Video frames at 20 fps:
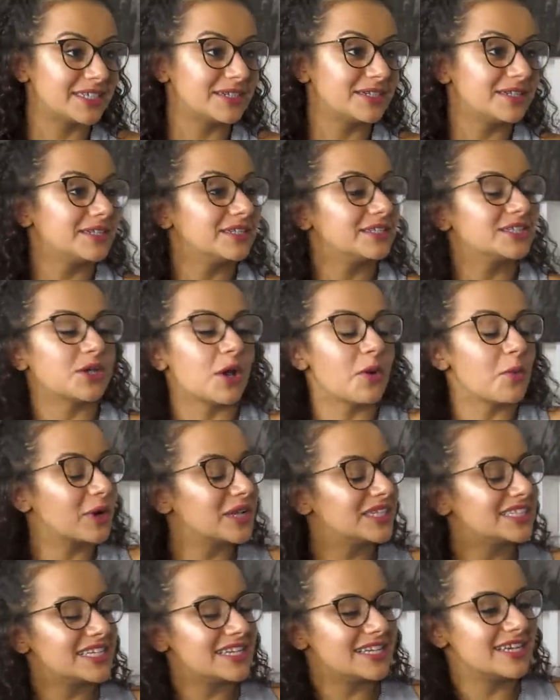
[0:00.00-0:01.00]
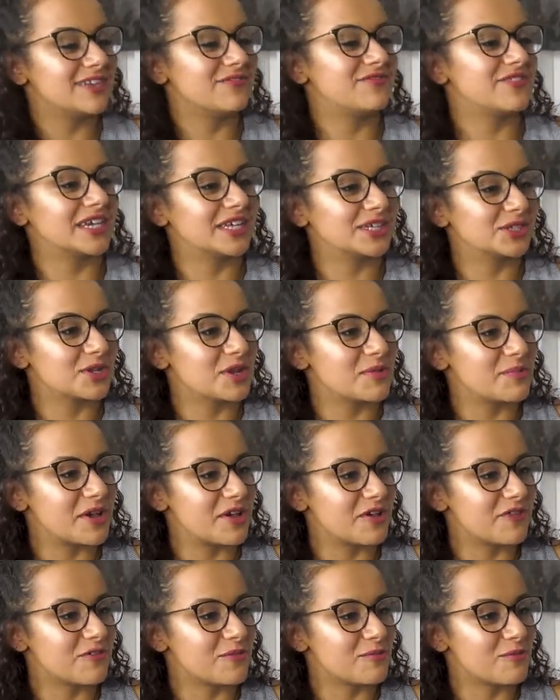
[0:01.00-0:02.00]
And so I wanted to leave things on a
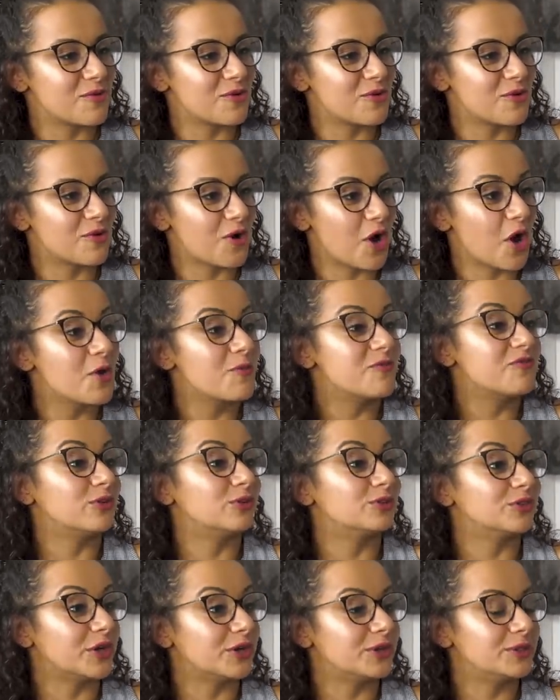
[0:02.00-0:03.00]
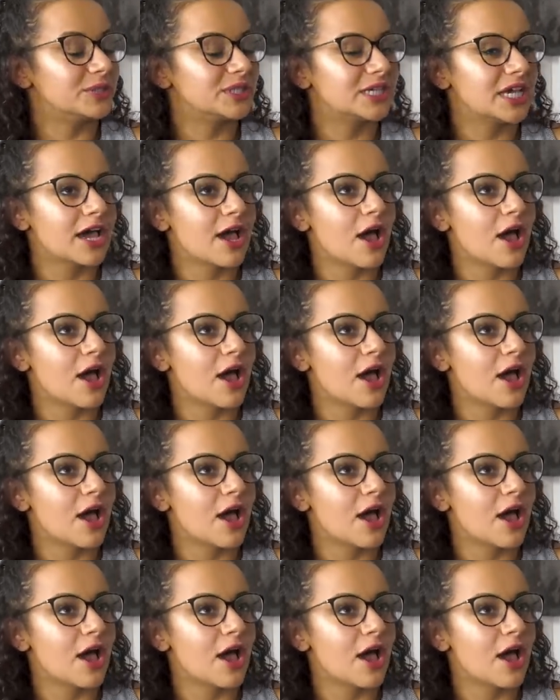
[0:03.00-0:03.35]
bit of a more hopeful note.